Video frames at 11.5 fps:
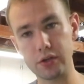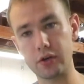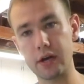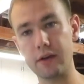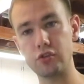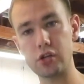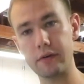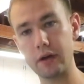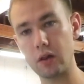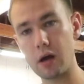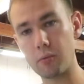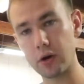you're kind of
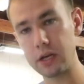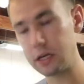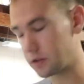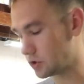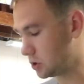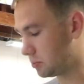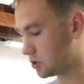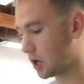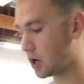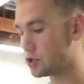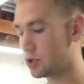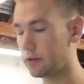generating a lot more heat in the
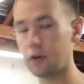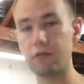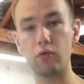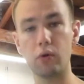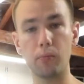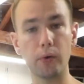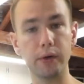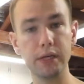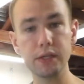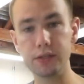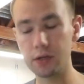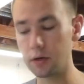supercharger, therefore more
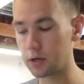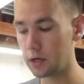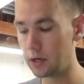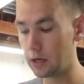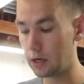heat soak.